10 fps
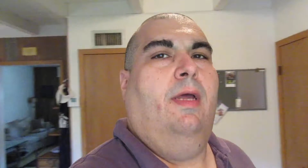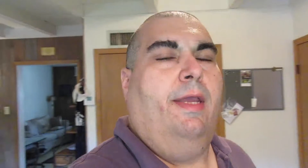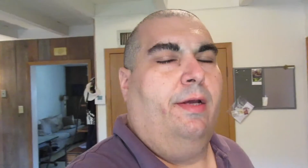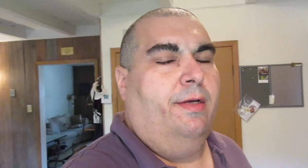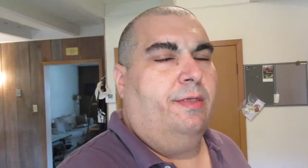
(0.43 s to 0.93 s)

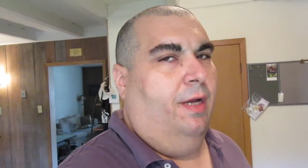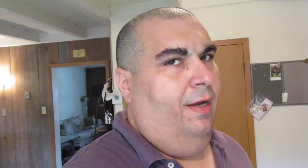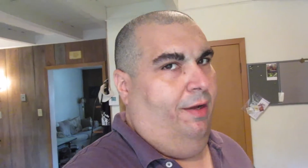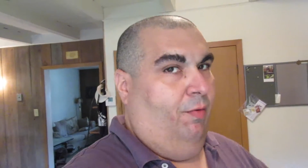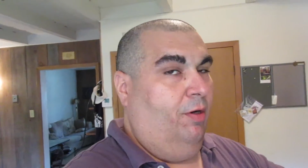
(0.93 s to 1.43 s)
Hey guys,
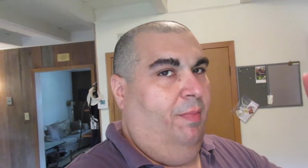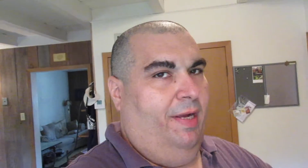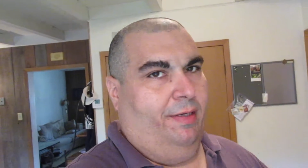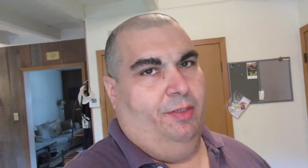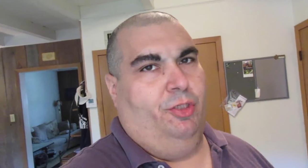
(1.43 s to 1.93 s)
hi, welcome
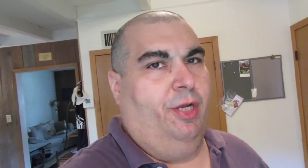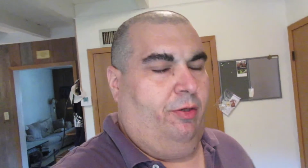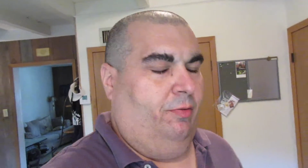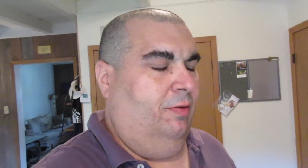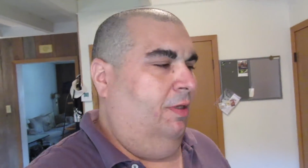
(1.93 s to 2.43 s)
back to the
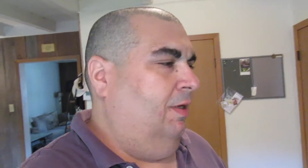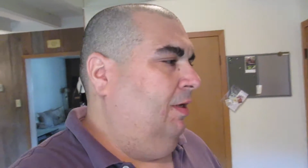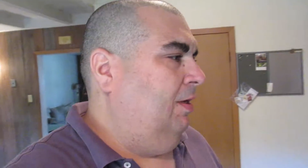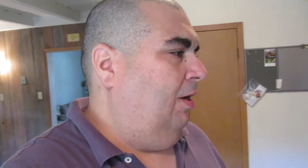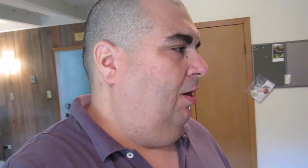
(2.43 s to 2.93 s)
channel.
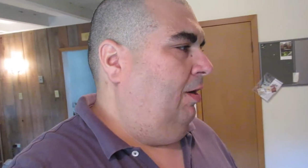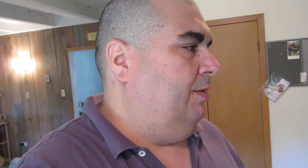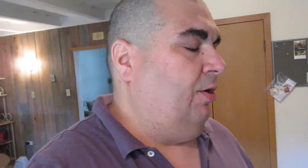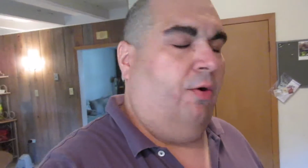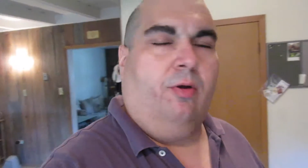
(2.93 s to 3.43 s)

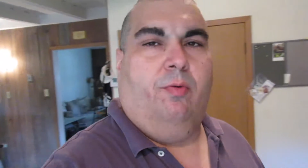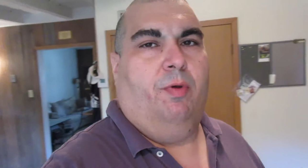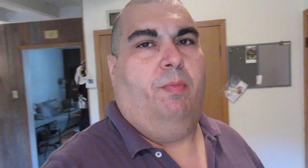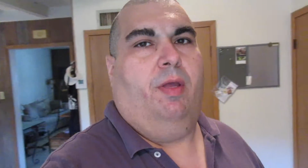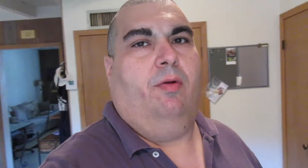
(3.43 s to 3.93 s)
Derek with
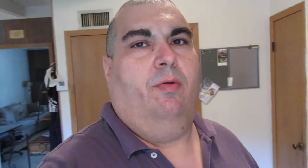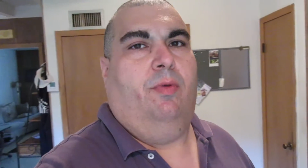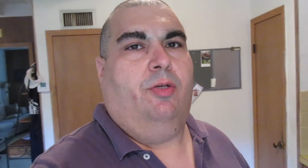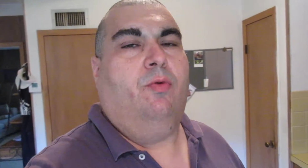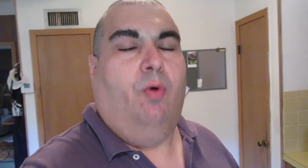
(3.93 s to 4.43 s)
Big Man on a
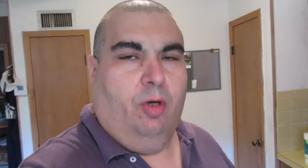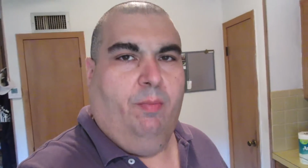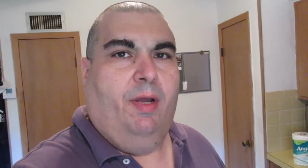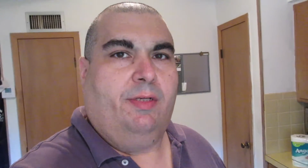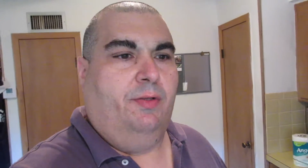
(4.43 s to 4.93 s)
Mission,
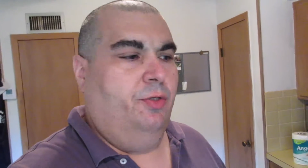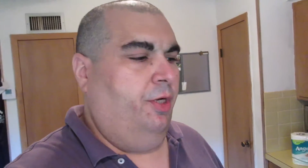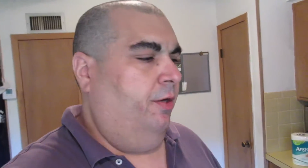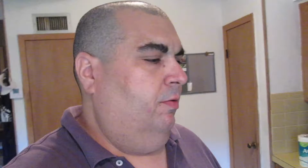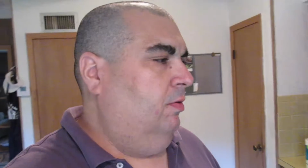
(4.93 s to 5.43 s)
welcome back to the
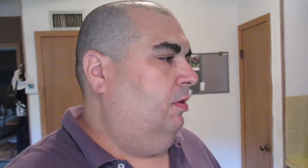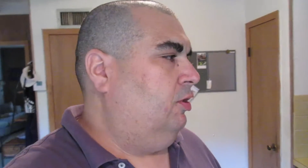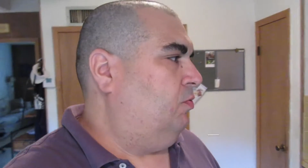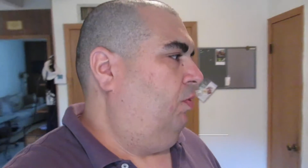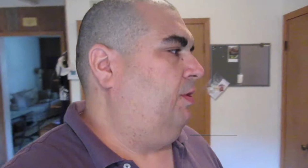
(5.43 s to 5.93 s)
channel. I
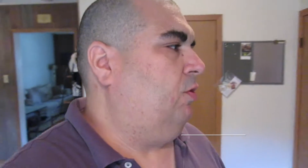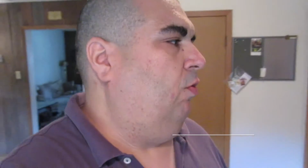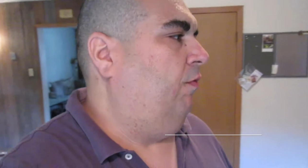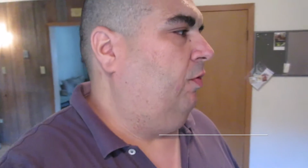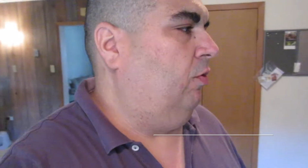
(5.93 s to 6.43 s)
just wanted to
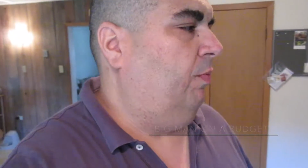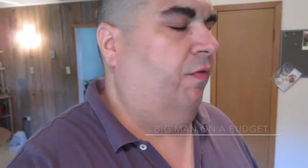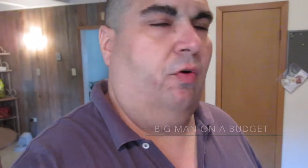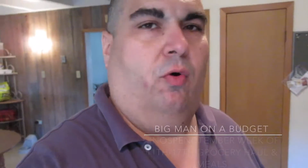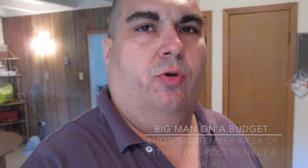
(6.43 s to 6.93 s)
go over a little bit
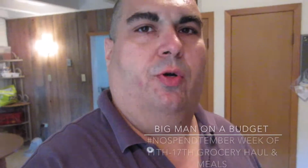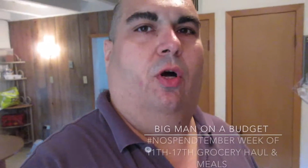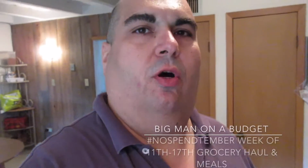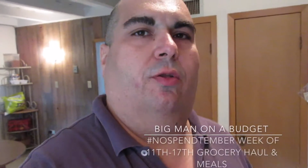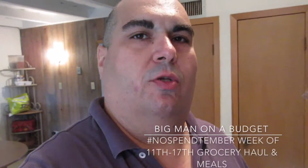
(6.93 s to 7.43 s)
of a grocery
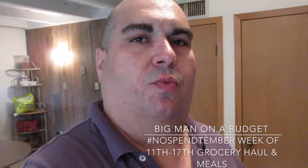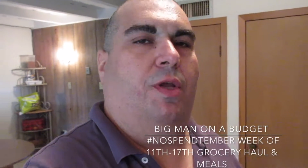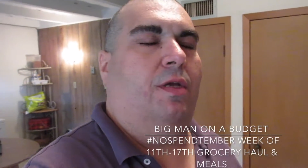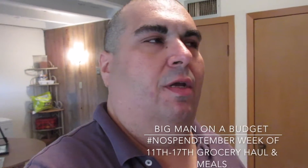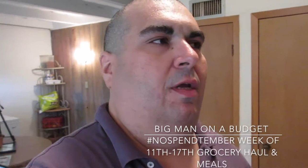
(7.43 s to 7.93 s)
haul this
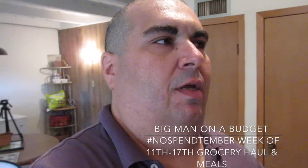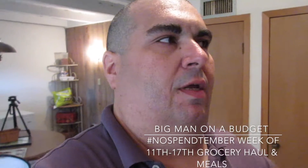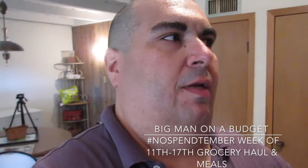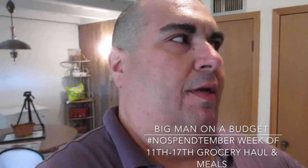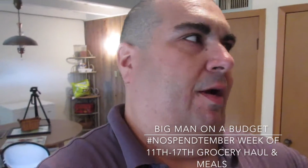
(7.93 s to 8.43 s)
week.
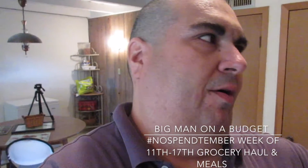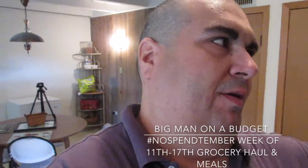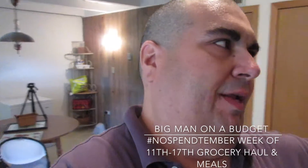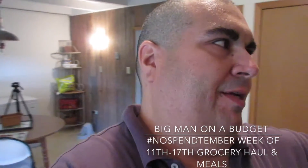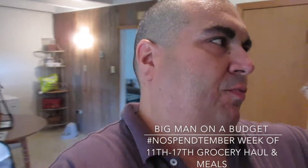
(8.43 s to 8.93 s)

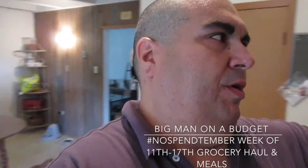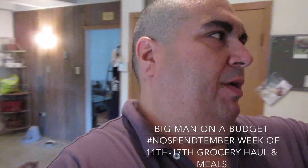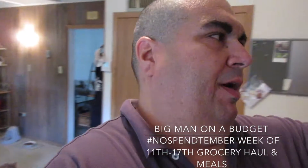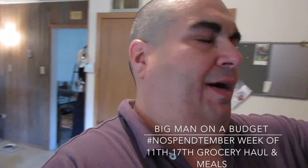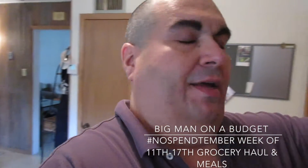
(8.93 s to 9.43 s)
Now, last
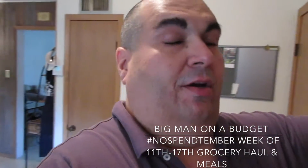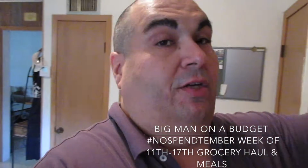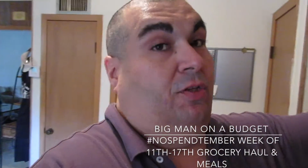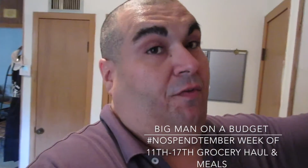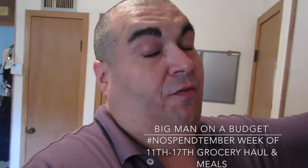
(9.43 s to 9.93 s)
week I
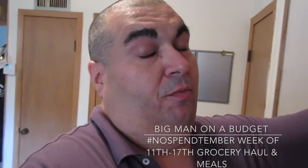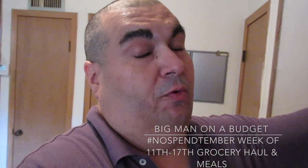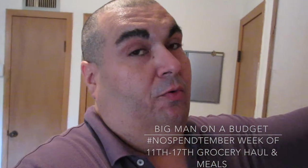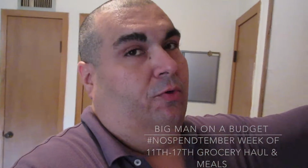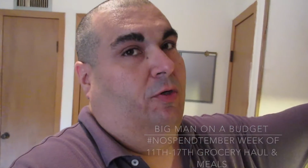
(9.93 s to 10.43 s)
actually filmed
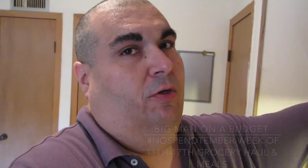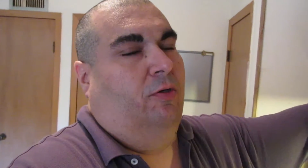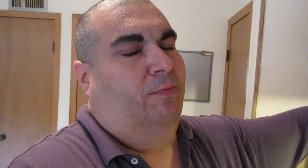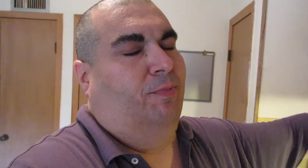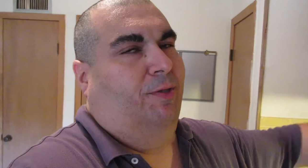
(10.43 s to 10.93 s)
the grocery
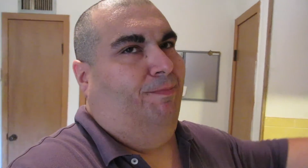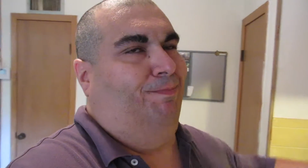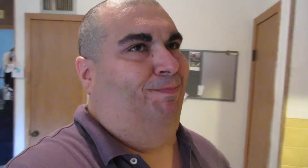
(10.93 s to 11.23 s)
haul, but